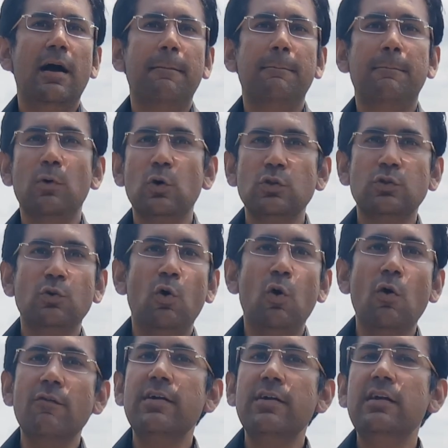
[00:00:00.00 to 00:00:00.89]
Both
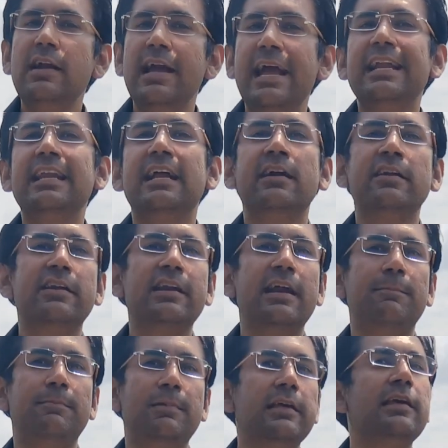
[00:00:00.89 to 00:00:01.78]
over and under
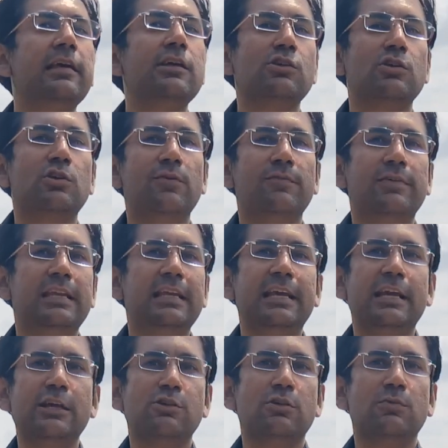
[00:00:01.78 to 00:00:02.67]
application of
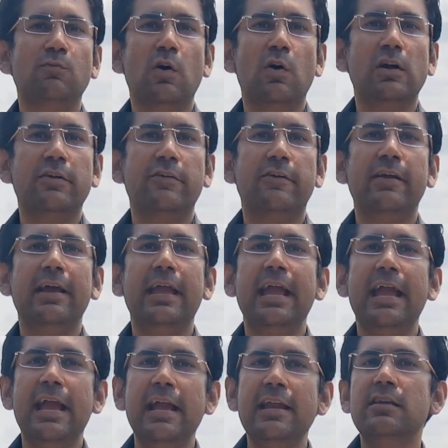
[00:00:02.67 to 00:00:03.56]
irrigation water
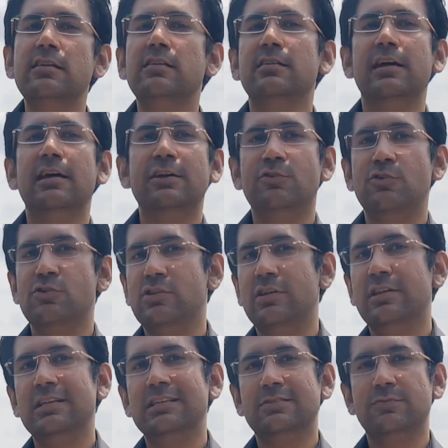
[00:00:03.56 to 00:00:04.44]
and
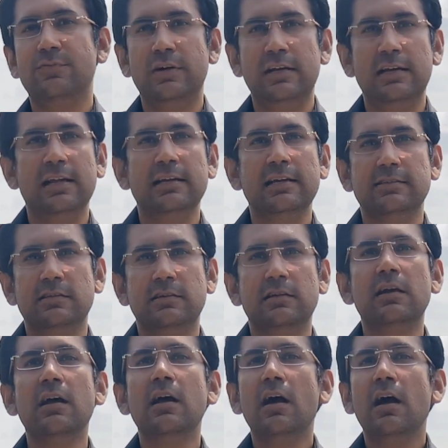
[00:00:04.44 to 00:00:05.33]
nitrogenous
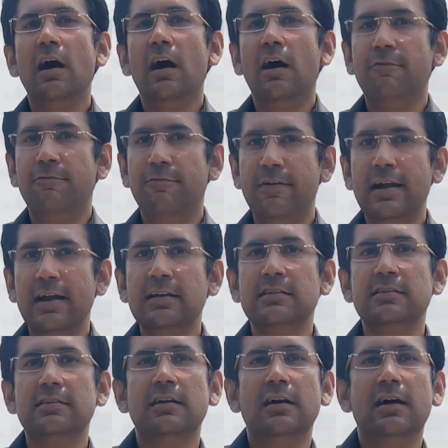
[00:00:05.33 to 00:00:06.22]
fertilizer
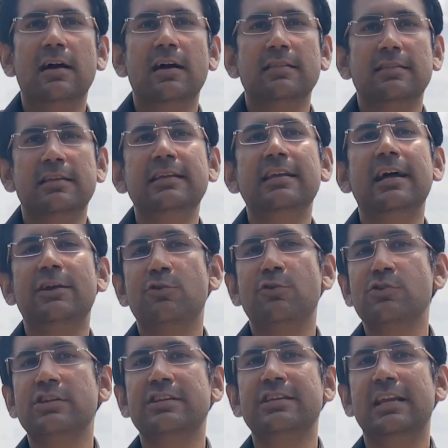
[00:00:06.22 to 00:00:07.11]
affect the
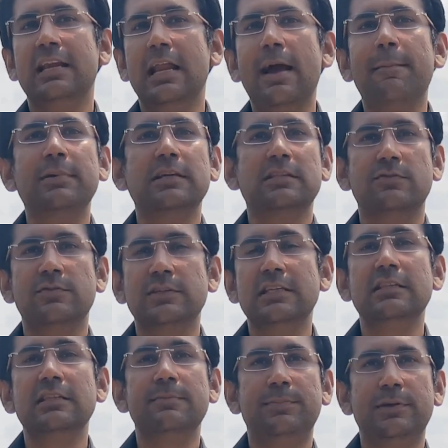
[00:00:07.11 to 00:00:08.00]
nitrogen dynamics
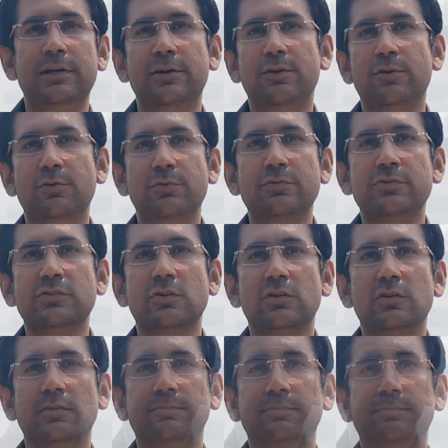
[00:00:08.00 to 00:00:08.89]
within the potato root zone.